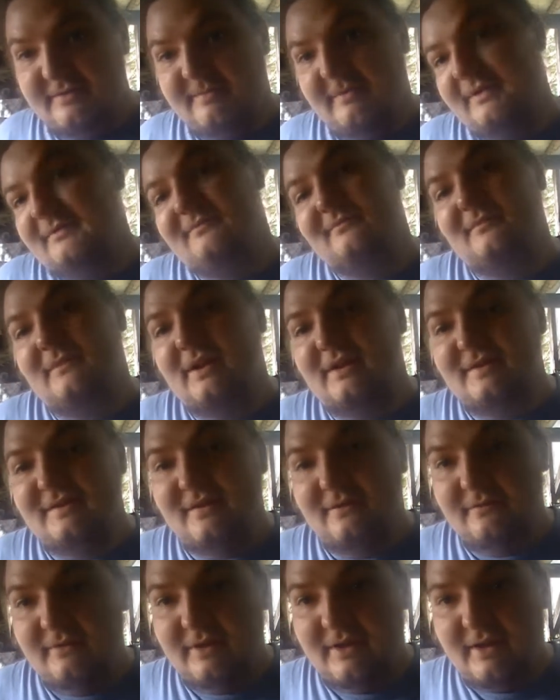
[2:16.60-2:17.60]
but that's
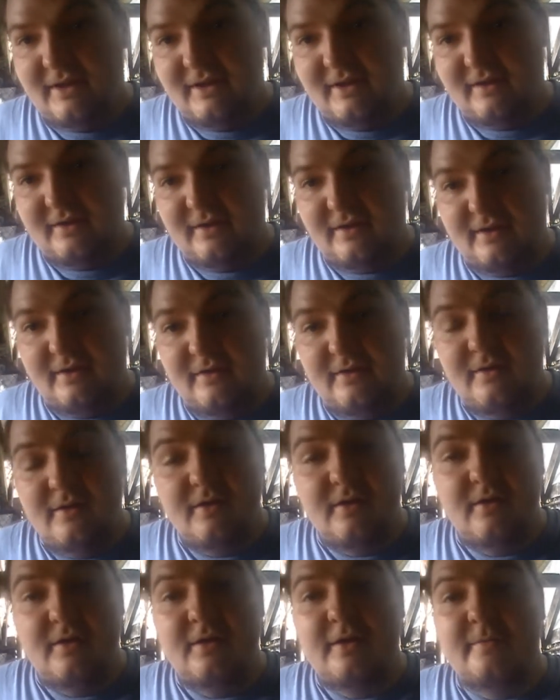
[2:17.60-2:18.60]
not really anything.
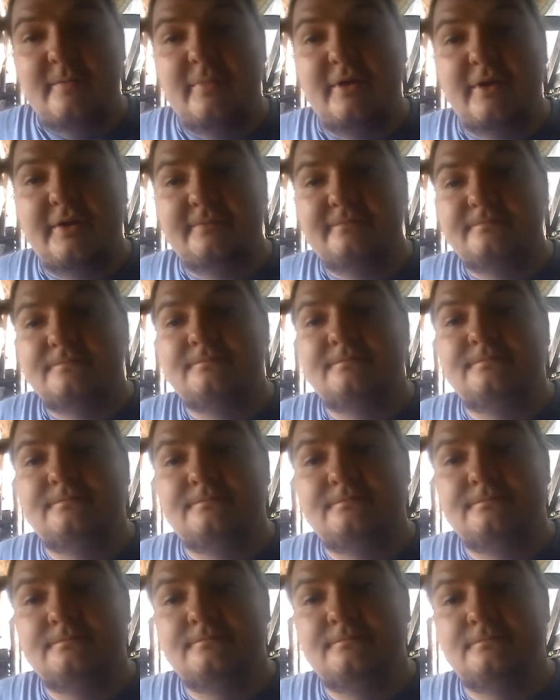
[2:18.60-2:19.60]
But
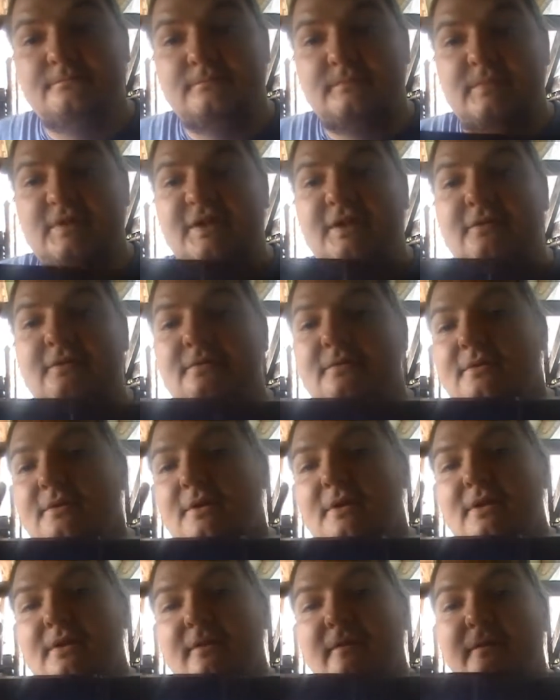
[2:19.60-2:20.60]
so
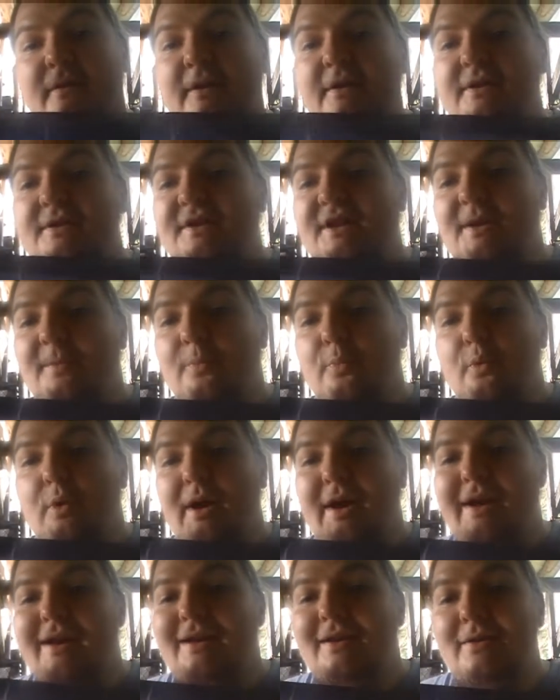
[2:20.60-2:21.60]
very cheap
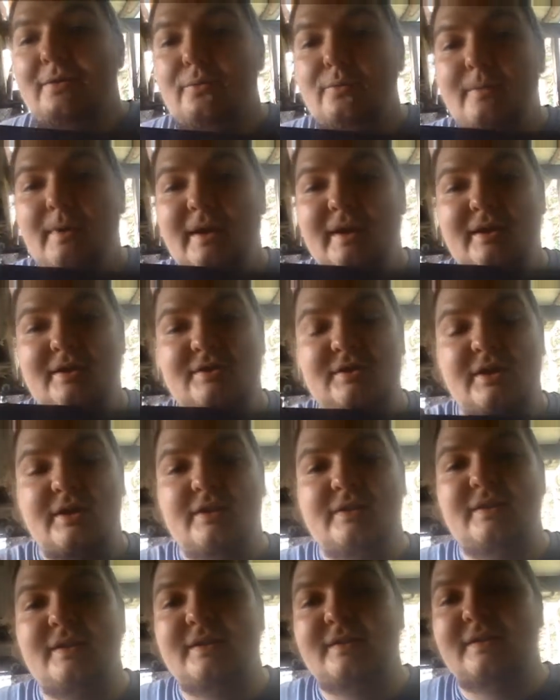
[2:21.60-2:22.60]
way to make a
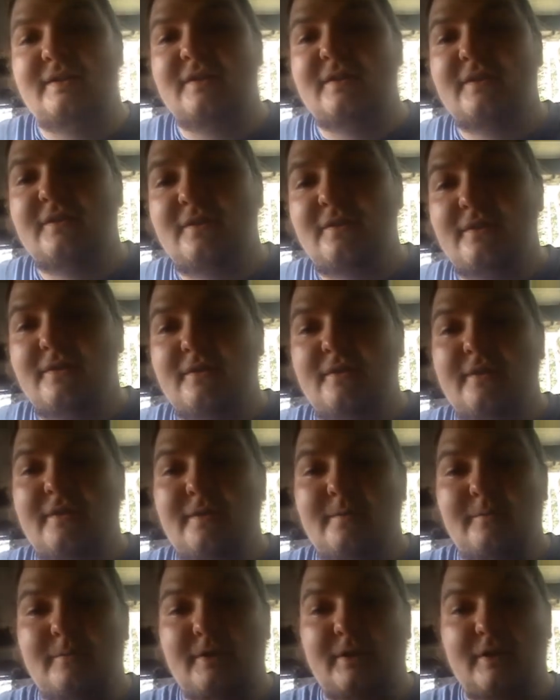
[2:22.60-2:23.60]
jig. So let's get started on
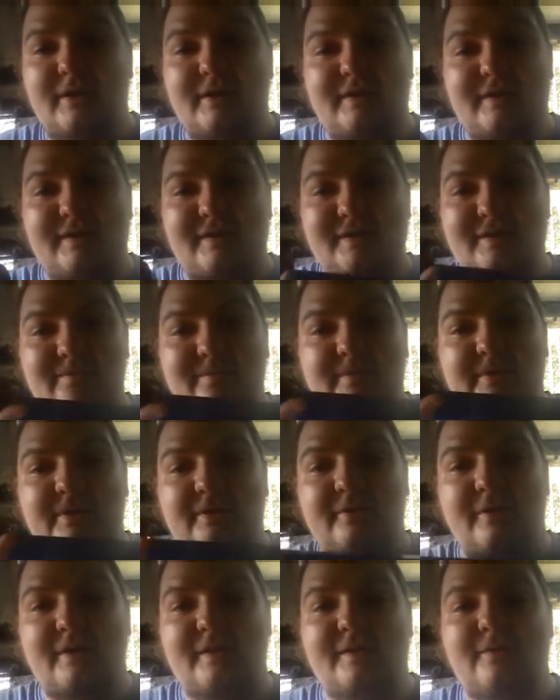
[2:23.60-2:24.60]
it. I'm going to cut these up and
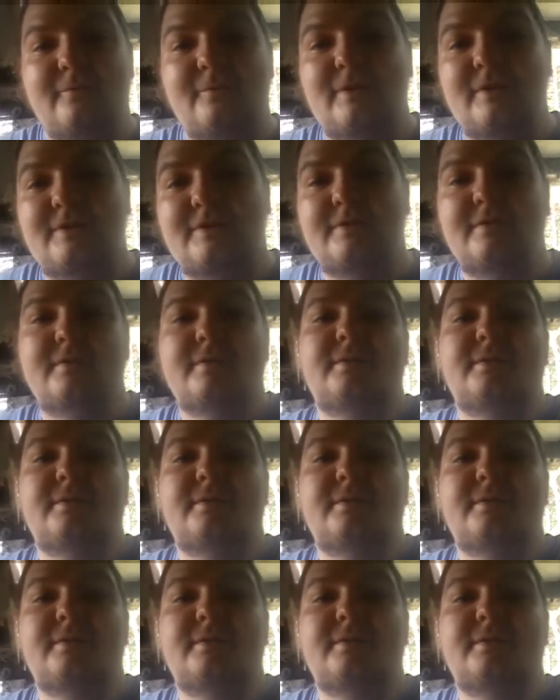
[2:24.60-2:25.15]
you guys can watch.